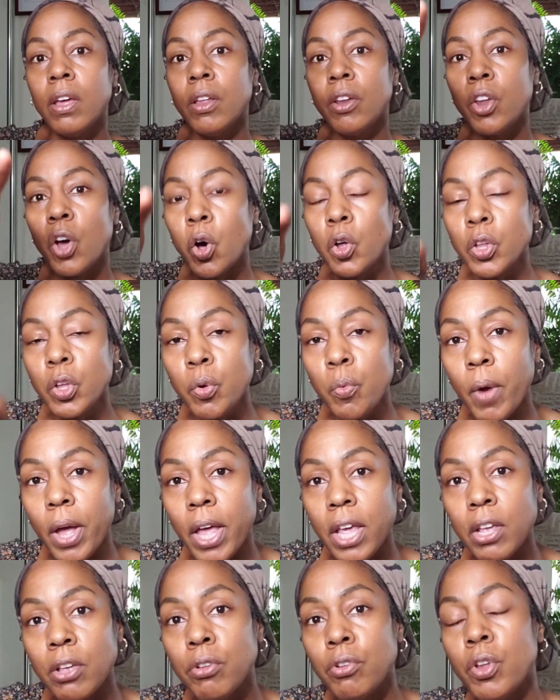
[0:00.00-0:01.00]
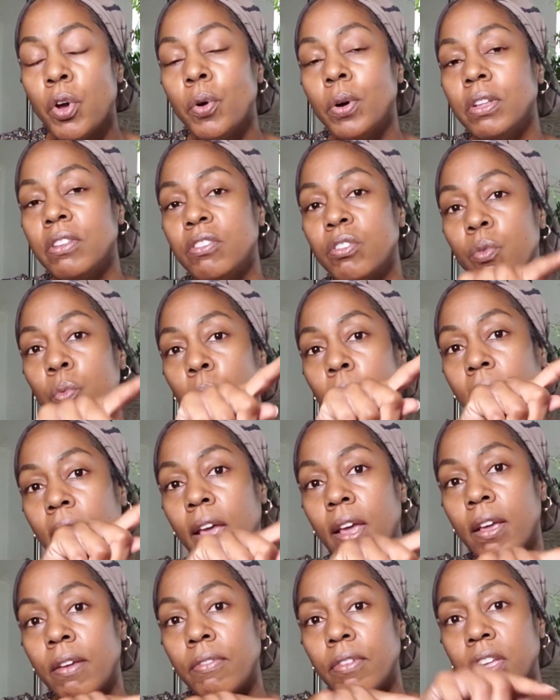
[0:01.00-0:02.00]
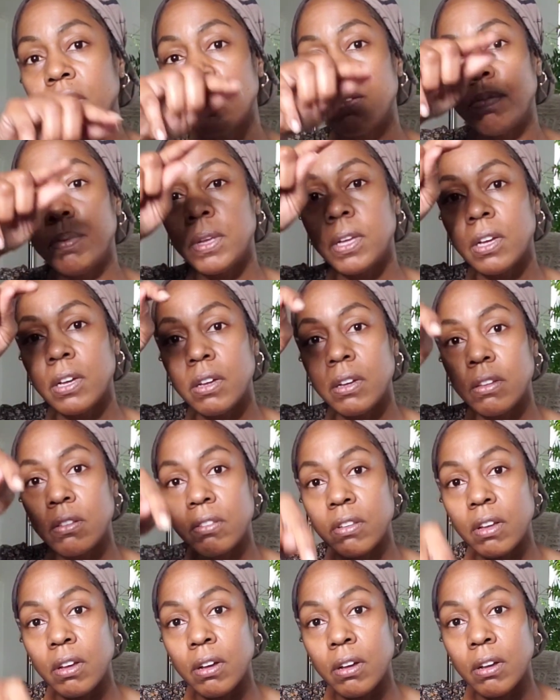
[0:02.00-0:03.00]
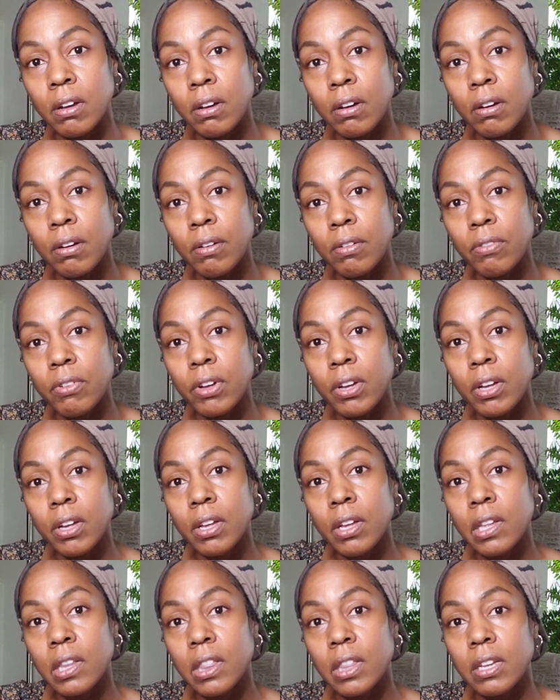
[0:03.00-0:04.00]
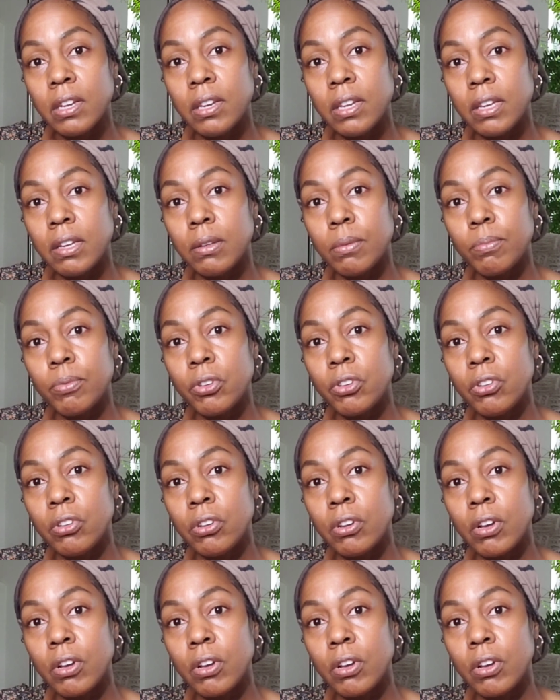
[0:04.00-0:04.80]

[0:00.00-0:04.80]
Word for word: the only way you know it's a wave is because of the dips, you